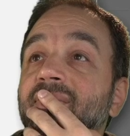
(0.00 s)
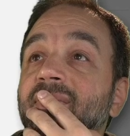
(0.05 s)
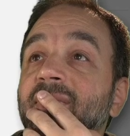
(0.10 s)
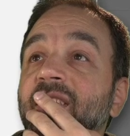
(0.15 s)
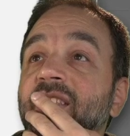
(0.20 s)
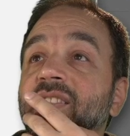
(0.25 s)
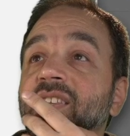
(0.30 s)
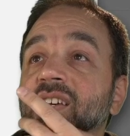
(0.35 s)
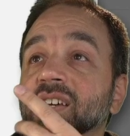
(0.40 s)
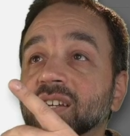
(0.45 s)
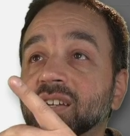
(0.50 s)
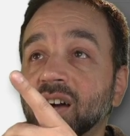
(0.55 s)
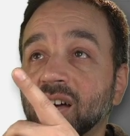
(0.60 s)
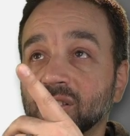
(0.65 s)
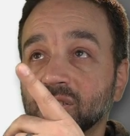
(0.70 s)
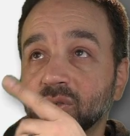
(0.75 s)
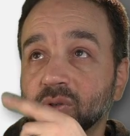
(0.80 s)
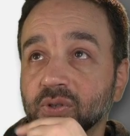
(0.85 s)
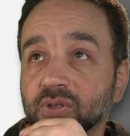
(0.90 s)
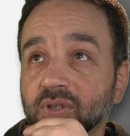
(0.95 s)
The
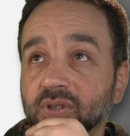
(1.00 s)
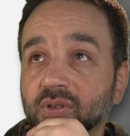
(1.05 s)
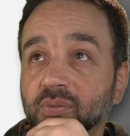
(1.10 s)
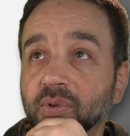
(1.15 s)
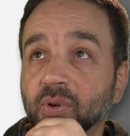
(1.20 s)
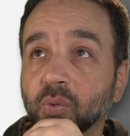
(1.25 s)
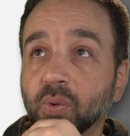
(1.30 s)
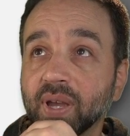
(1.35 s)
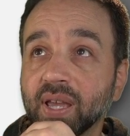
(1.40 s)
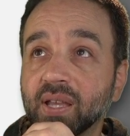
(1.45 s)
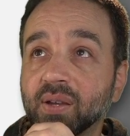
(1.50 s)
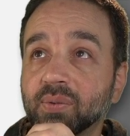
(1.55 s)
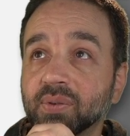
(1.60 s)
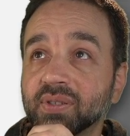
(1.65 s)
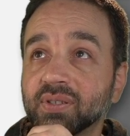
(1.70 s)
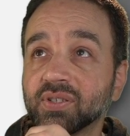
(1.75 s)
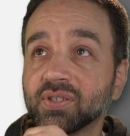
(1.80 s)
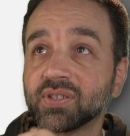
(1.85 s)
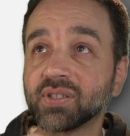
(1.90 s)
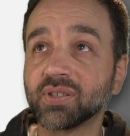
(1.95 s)
console's a little bit weak
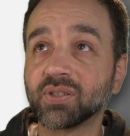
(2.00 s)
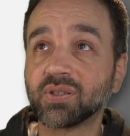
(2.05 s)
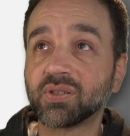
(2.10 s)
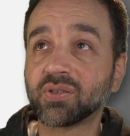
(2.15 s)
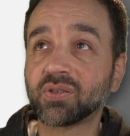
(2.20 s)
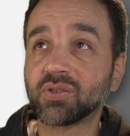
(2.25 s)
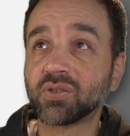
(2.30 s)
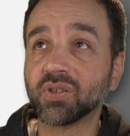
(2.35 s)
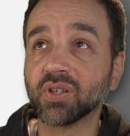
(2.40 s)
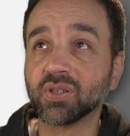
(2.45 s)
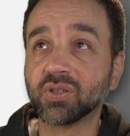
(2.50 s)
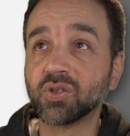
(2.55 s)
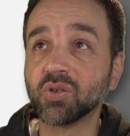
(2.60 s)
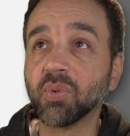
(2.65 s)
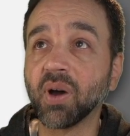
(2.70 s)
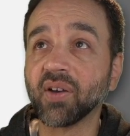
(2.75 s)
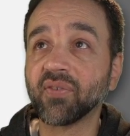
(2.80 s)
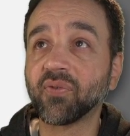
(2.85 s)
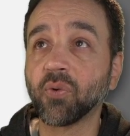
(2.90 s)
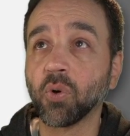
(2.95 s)
with just the, the
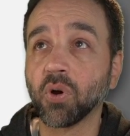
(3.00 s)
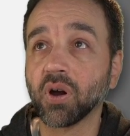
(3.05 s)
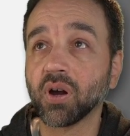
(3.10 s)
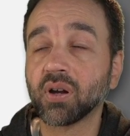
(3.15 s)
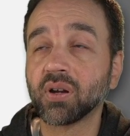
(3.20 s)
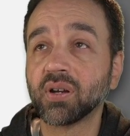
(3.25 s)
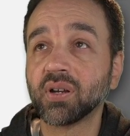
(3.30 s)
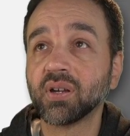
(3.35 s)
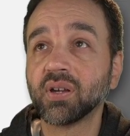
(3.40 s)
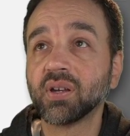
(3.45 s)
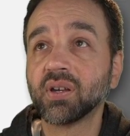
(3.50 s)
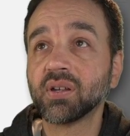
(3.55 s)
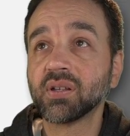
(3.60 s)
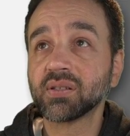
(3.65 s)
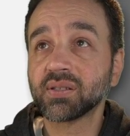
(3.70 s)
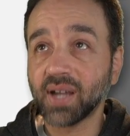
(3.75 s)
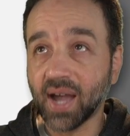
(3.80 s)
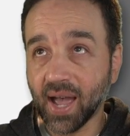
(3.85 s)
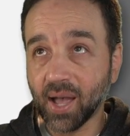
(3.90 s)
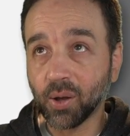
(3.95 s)
2x4
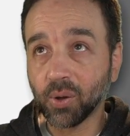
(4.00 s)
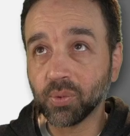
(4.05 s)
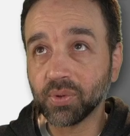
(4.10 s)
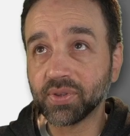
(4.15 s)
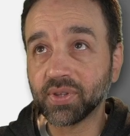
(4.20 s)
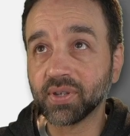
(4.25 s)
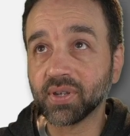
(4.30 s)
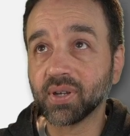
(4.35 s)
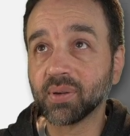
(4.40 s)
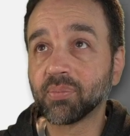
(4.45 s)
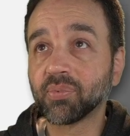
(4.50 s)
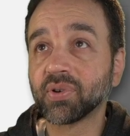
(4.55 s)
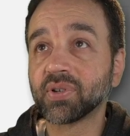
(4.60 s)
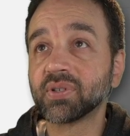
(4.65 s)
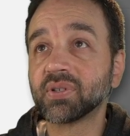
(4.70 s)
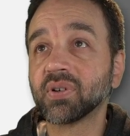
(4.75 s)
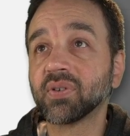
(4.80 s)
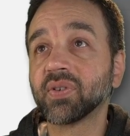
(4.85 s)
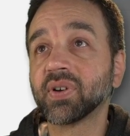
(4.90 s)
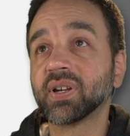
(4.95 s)
tile with the
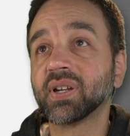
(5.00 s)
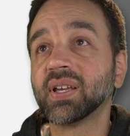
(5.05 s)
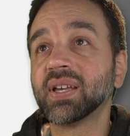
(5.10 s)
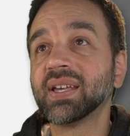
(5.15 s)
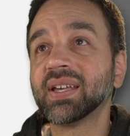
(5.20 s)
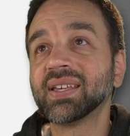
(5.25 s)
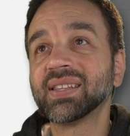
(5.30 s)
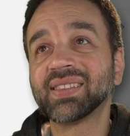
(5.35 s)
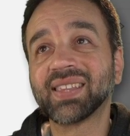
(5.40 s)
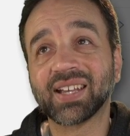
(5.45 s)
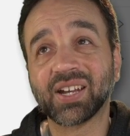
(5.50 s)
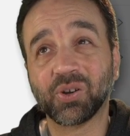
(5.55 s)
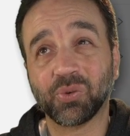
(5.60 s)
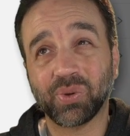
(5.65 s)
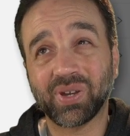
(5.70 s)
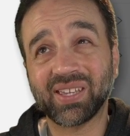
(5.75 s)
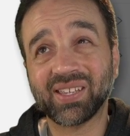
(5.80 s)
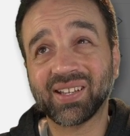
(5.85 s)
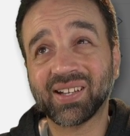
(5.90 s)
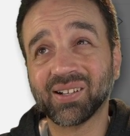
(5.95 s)
print over it. The
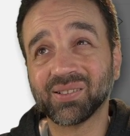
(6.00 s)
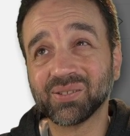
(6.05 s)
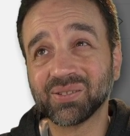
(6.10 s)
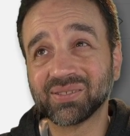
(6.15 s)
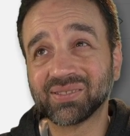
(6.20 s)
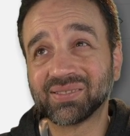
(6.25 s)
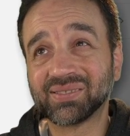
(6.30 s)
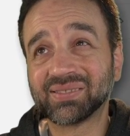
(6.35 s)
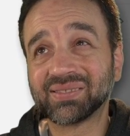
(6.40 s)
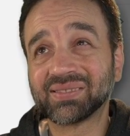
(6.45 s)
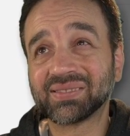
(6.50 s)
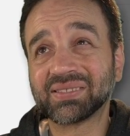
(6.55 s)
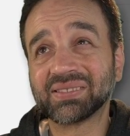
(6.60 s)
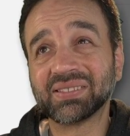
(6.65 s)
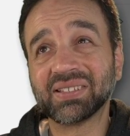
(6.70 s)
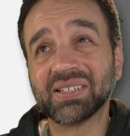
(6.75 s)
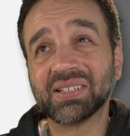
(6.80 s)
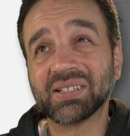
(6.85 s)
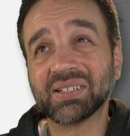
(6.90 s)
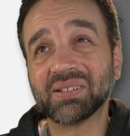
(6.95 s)
green colored
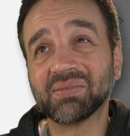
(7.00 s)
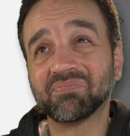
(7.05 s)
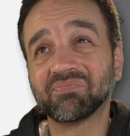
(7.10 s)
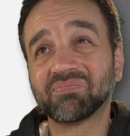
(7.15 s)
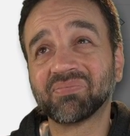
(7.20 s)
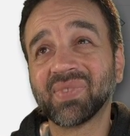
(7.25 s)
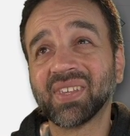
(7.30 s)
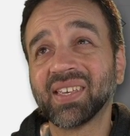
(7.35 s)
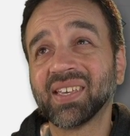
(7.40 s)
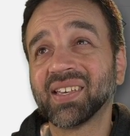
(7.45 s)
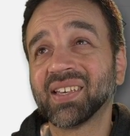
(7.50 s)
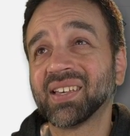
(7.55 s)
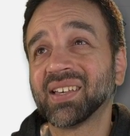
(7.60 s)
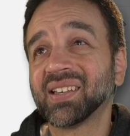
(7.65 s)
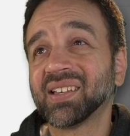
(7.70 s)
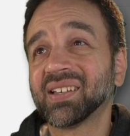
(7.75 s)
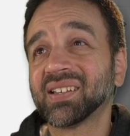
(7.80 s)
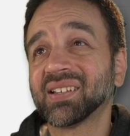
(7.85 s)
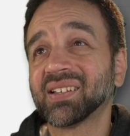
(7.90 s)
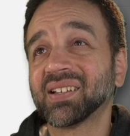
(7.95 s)
uh,
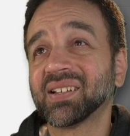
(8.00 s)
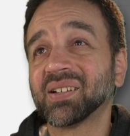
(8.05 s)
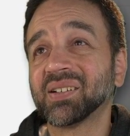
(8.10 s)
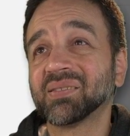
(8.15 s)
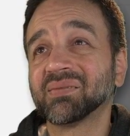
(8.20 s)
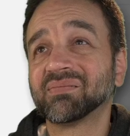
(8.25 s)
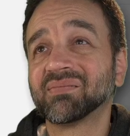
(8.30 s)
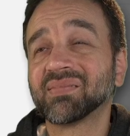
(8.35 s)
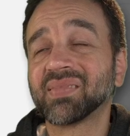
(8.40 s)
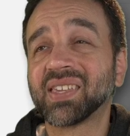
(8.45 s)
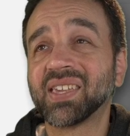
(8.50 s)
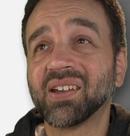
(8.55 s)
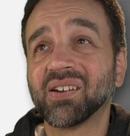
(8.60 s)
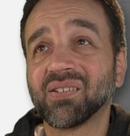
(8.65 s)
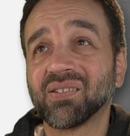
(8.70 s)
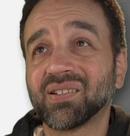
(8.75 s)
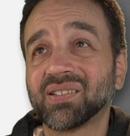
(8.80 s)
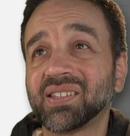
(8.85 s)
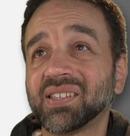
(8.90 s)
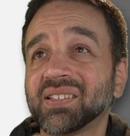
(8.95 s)
uh,
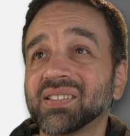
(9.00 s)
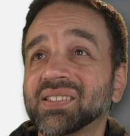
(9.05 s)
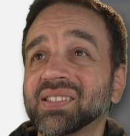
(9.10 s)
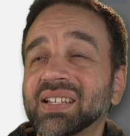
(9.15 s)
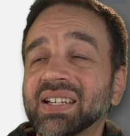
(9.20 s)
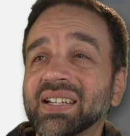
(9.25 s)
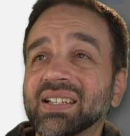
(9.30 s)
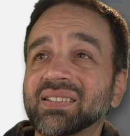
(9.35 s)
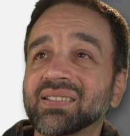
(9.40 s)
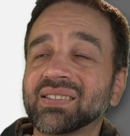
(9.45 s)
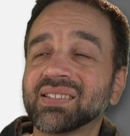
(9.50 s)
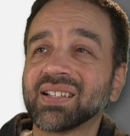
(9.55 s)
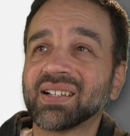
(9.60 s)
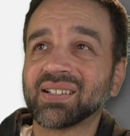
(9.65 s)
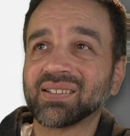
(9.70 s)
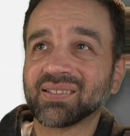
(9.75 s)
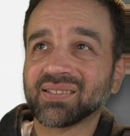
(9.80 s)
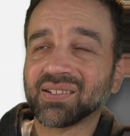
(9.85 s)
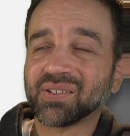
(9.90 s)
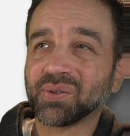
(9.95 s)
gear on the inside, it's
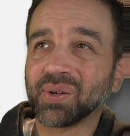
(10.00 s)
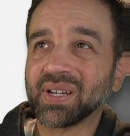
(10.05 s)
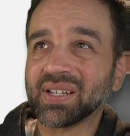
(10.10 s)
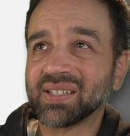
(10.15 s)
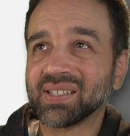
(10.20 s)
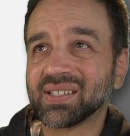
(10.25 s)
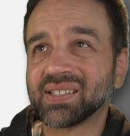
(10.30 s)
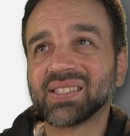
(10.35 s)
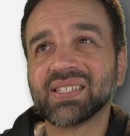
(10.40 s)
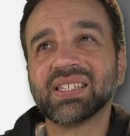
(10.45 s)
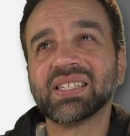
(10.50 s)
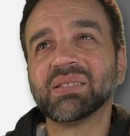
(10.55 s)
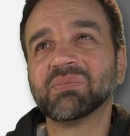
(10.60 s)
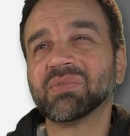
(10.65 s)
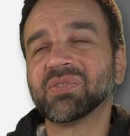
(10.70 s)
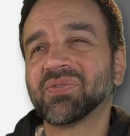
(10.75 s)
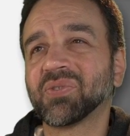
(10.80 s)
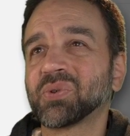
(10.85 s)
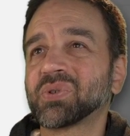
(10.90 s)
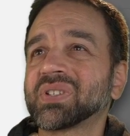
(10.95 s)
not great to see.
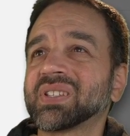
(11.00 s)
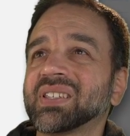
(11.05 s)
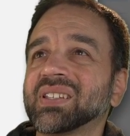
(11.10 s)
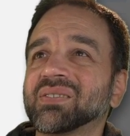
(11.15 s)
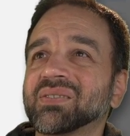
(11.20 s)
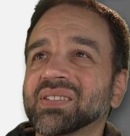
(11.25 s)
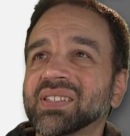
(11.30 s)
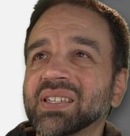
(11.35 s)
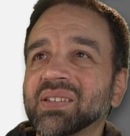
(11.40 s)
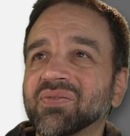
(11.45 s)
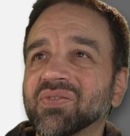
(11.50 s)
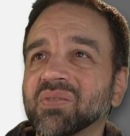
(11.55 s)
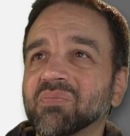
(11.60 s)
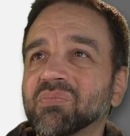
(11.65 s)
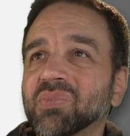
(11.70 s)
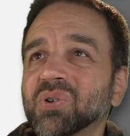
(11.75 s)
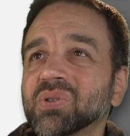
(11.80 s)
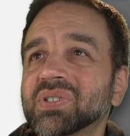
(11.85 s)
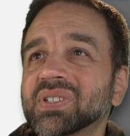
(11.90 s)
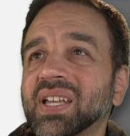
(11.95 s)
But fortunately, you don't see it from
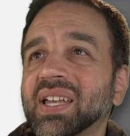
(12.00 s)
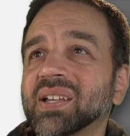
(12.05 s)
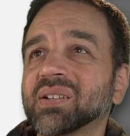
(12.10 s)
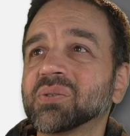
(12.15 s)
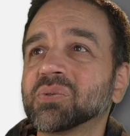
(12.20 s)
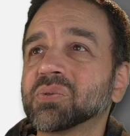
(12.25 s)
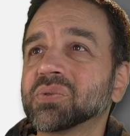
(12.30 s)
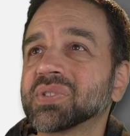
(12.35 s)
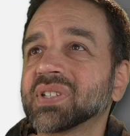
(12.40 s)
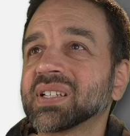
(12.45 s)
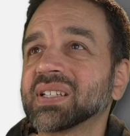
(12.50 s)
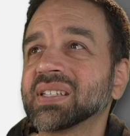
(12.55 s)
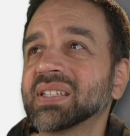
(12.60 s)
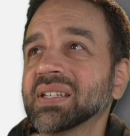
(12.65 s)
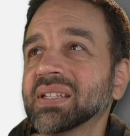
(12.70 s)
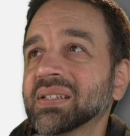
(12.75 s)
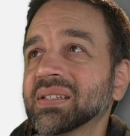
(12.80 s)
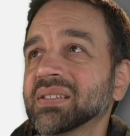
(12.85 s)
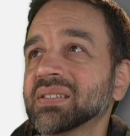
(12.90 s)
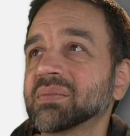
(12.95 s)
most angles, I
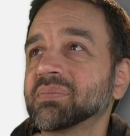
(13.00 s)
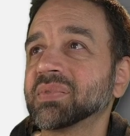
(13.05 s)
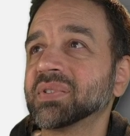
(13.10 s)
guess.